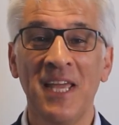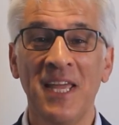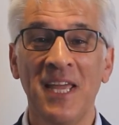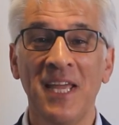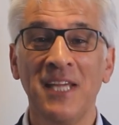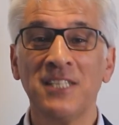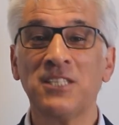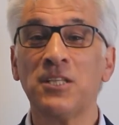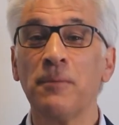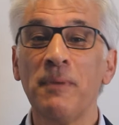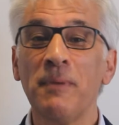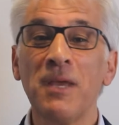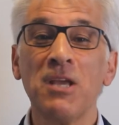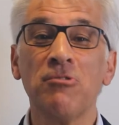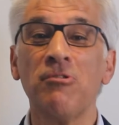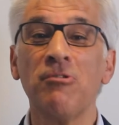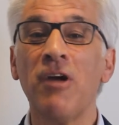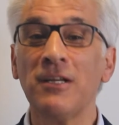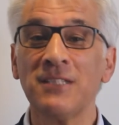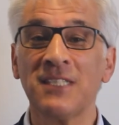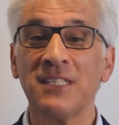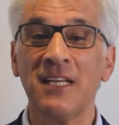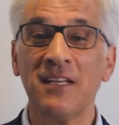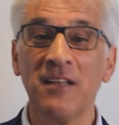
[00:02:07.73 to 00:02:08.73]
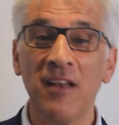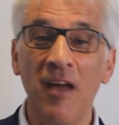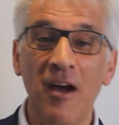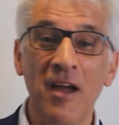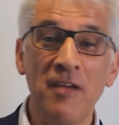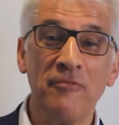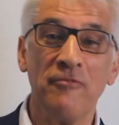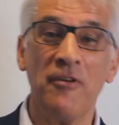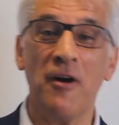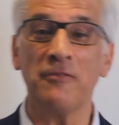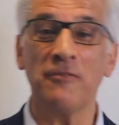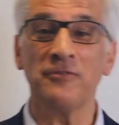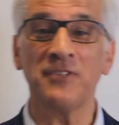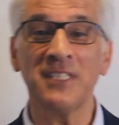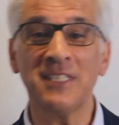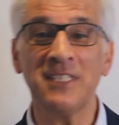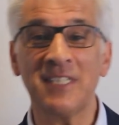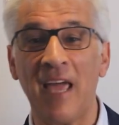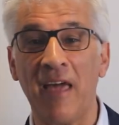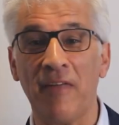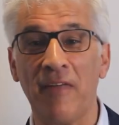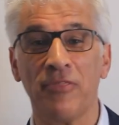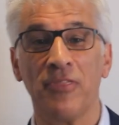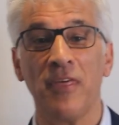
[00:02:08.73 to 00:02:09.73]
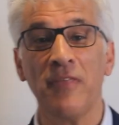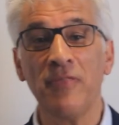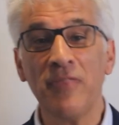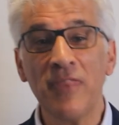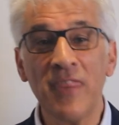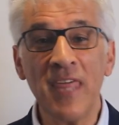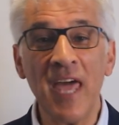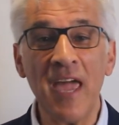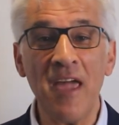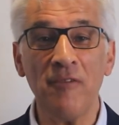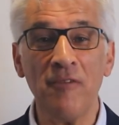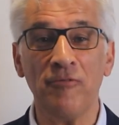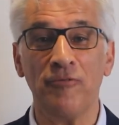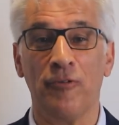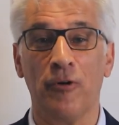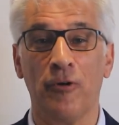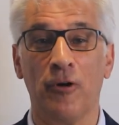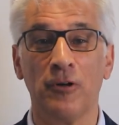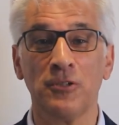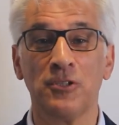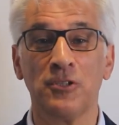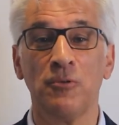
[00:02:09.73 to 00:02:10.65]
is to be granted life after death and therefore